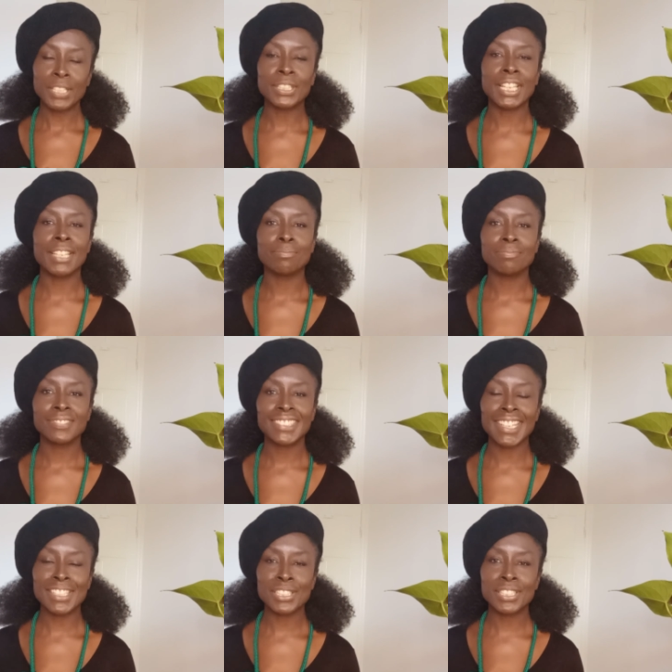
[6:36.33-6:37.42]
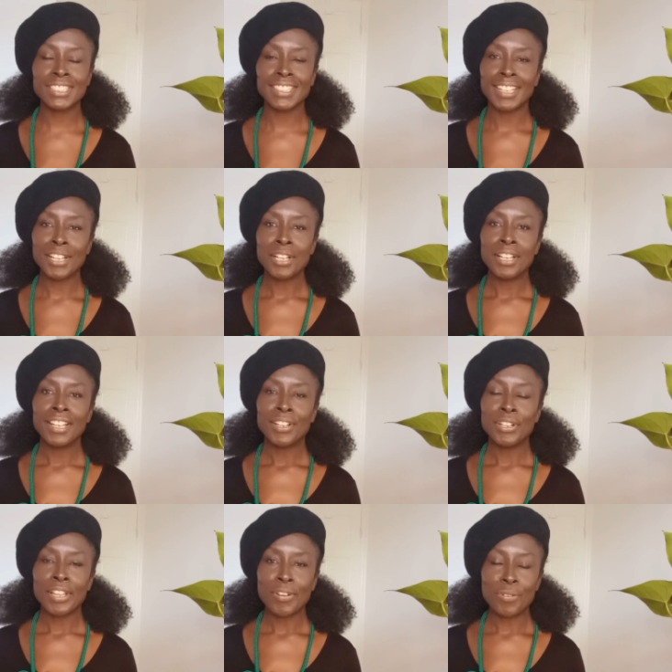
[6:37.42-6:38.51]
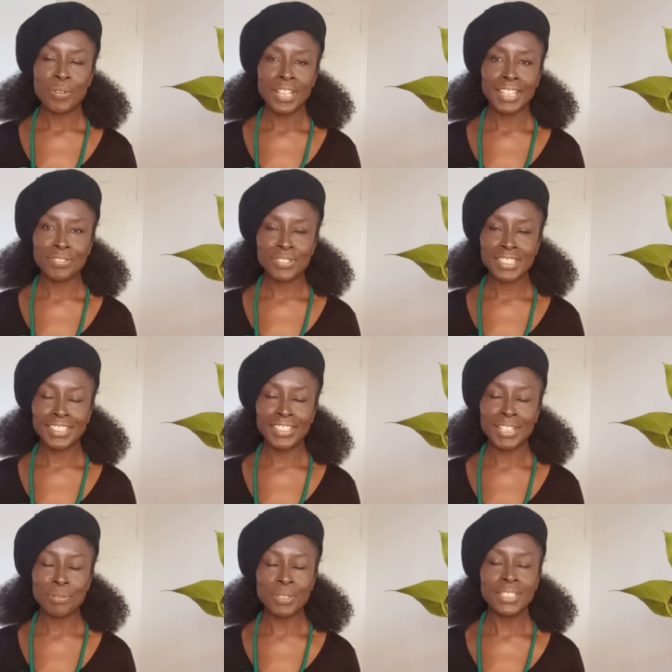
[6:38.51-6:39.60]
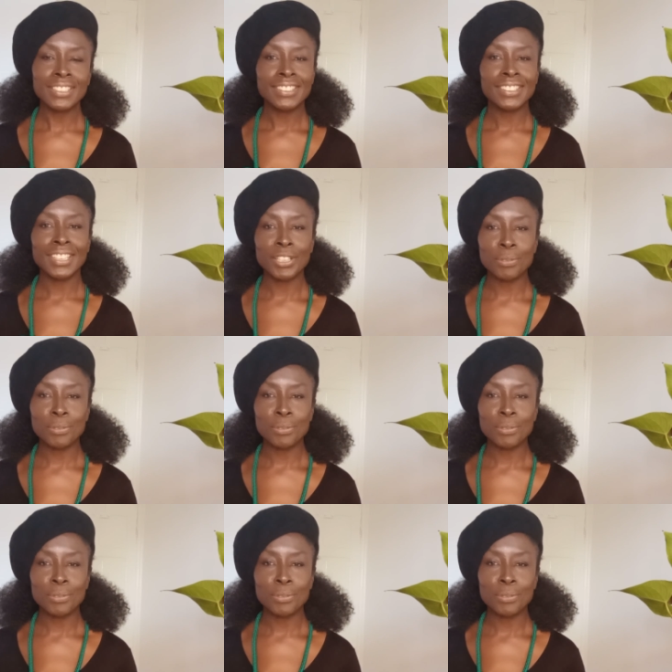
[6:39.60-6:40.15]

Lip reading: Okay, that's all I have to say on that one. I